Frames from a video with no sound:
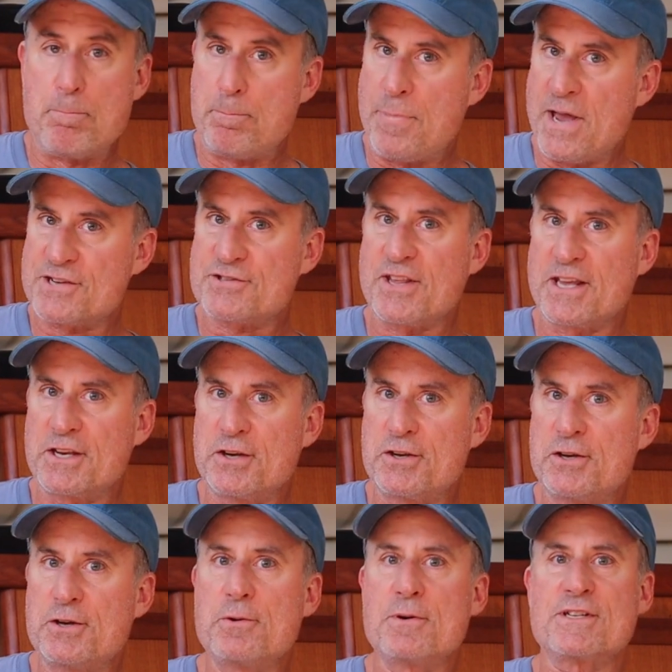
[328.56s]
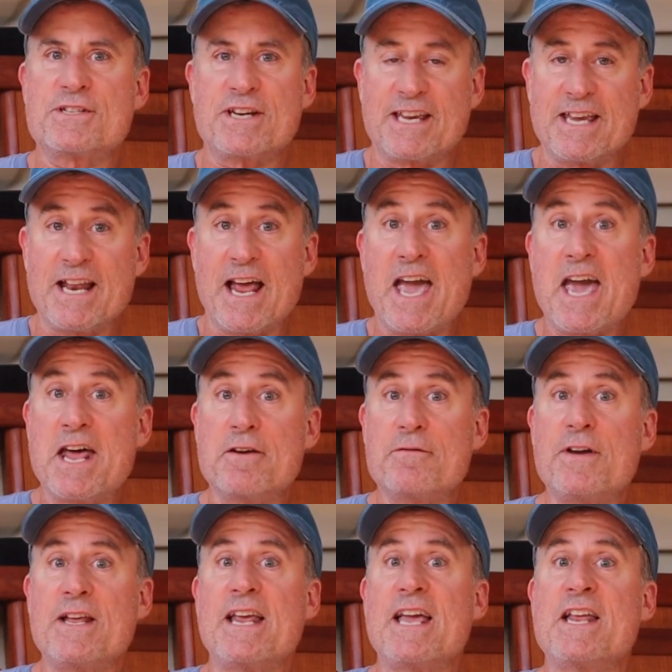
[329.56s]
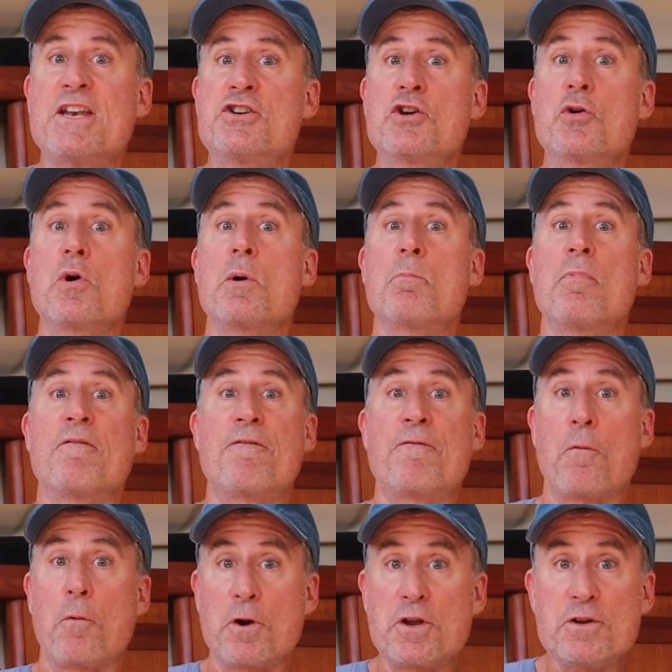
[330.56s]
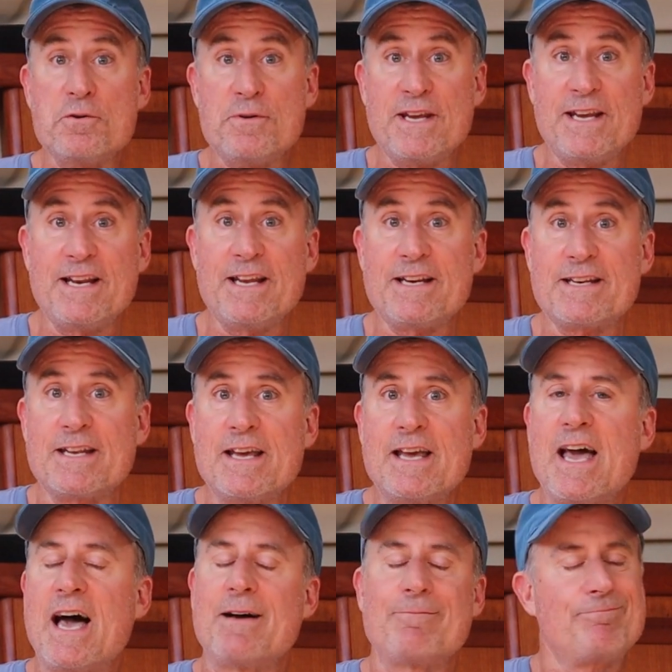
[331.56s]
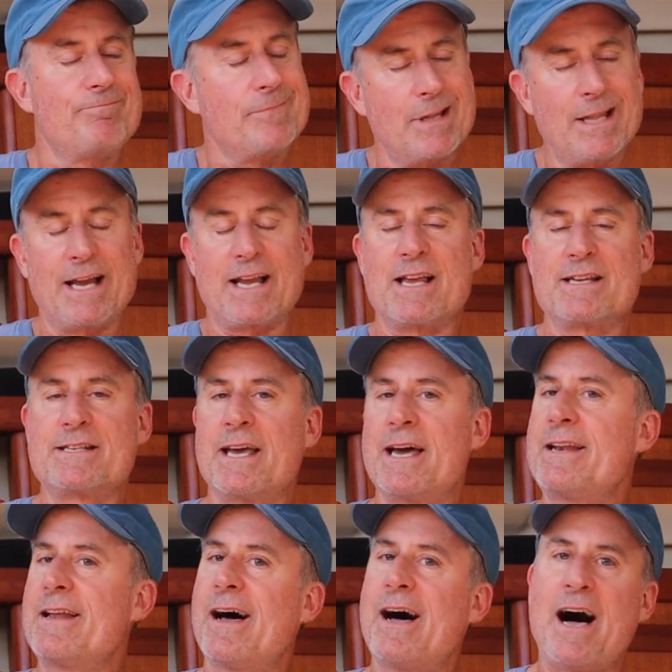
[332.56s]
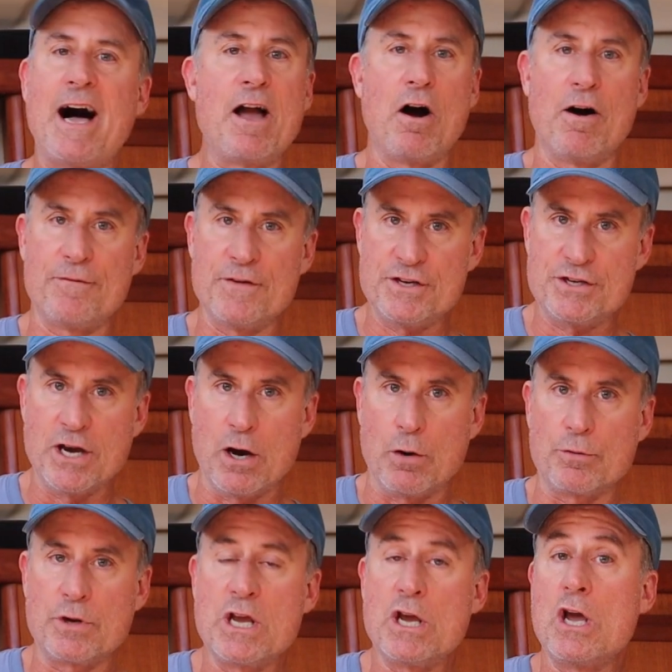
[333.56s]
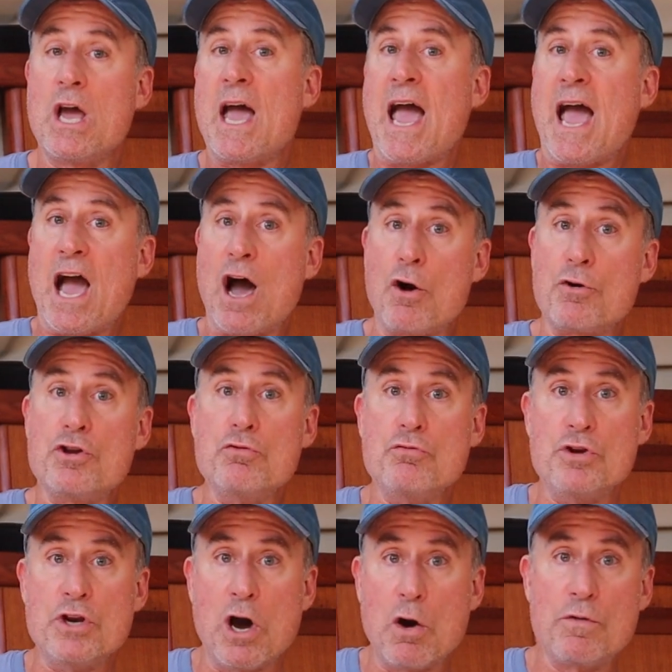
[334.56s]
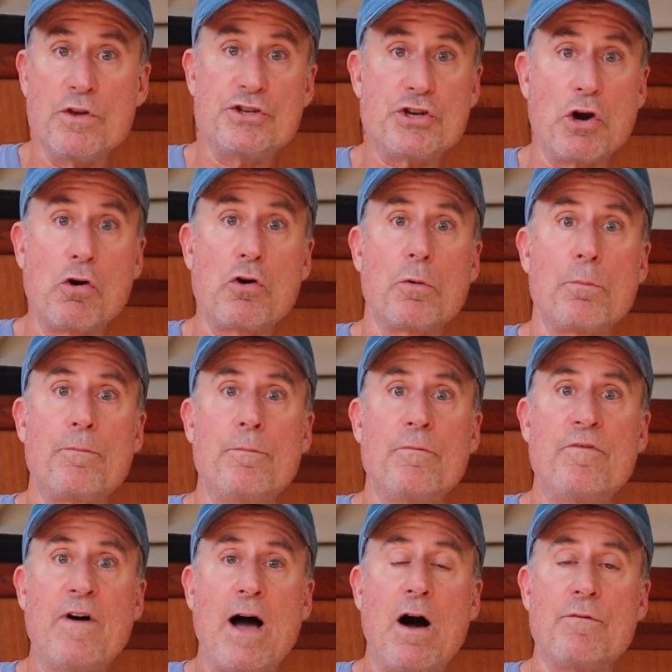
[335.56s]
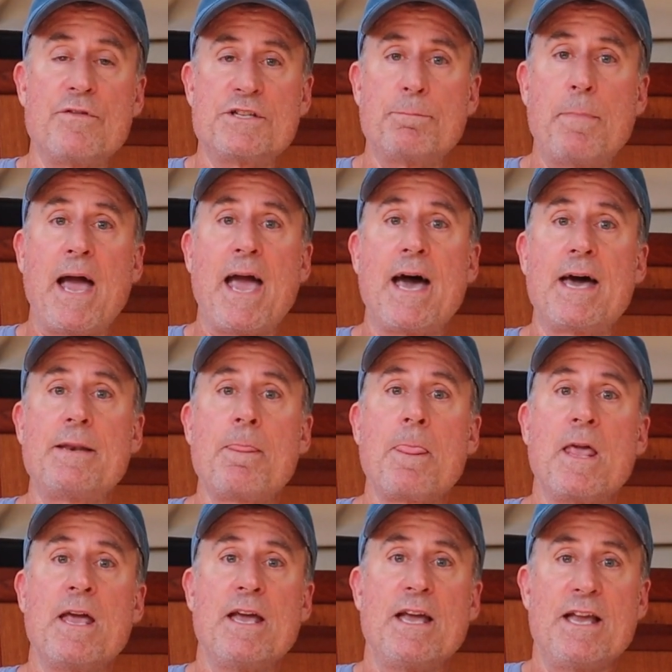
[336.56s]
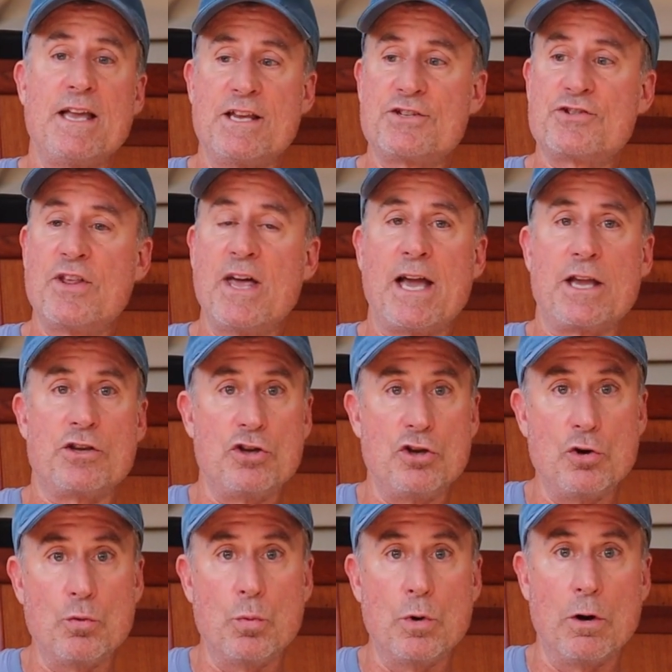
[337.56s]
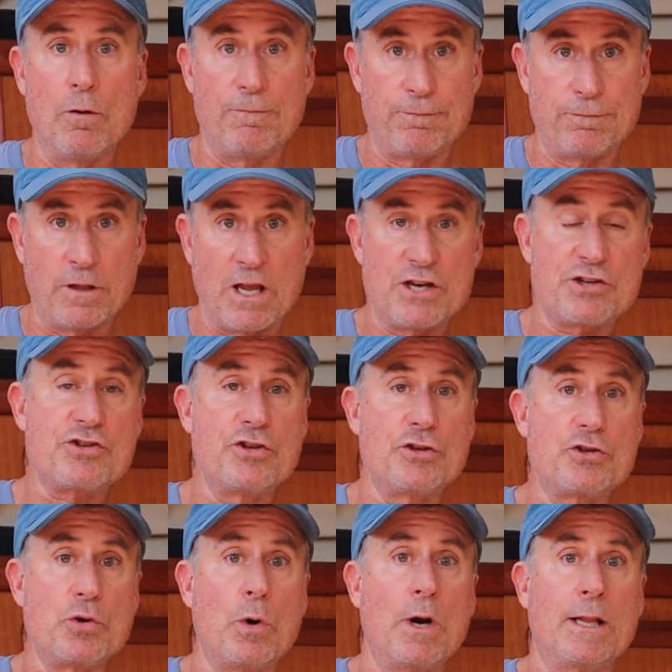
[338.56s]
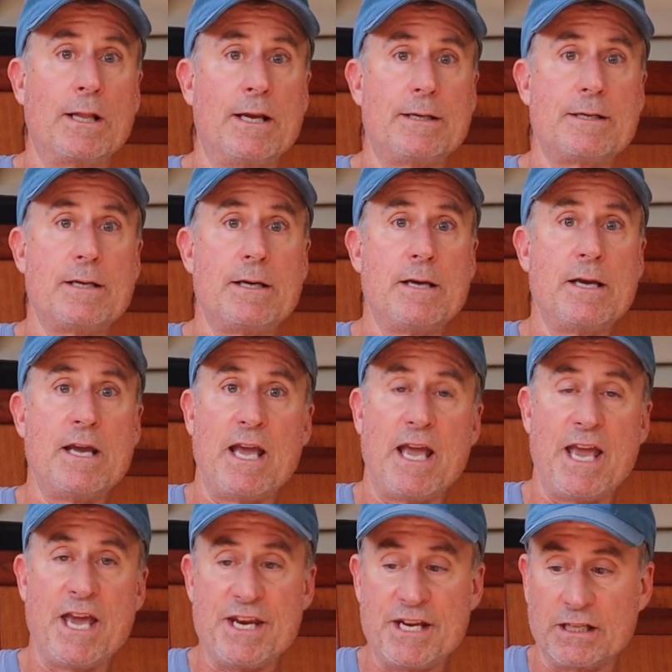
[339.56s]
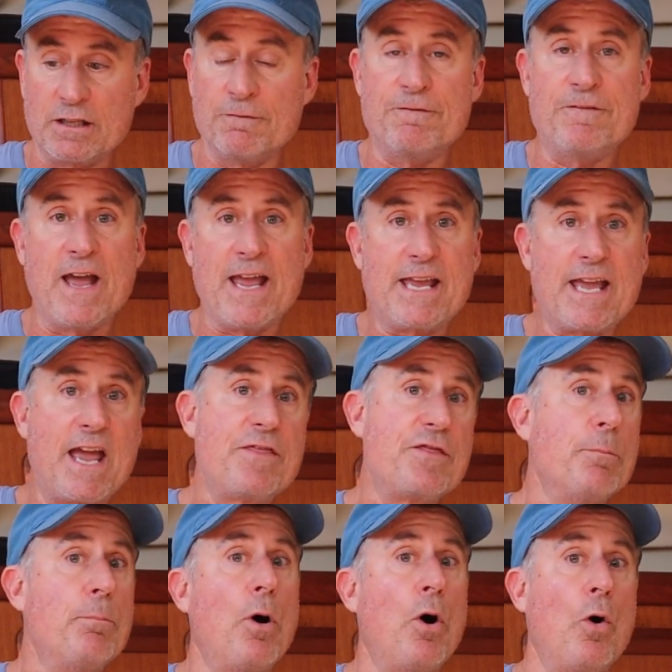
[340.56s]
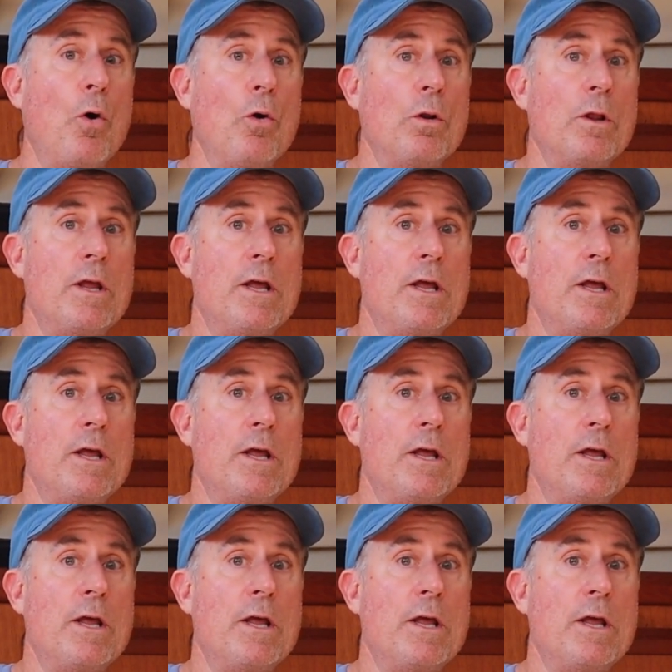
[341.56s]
Best thing to do is to get ahead of it and do it before you need it. Like I said, I often don't. How you know the joker valve is bad is that you will flush the toilet and it'll vacate the bowl,